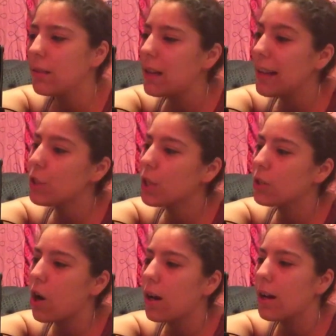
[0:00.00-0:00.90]
electric
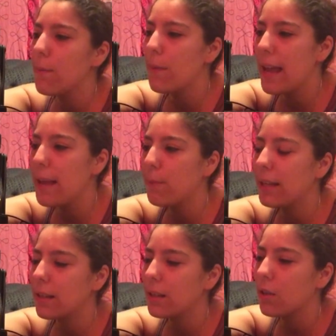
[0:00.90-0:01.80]
guitar and
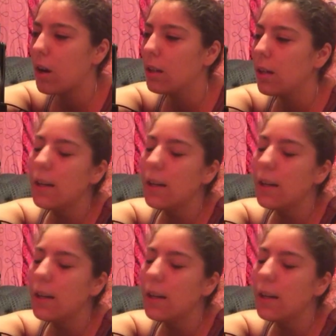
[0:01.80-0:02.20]
bass guitar.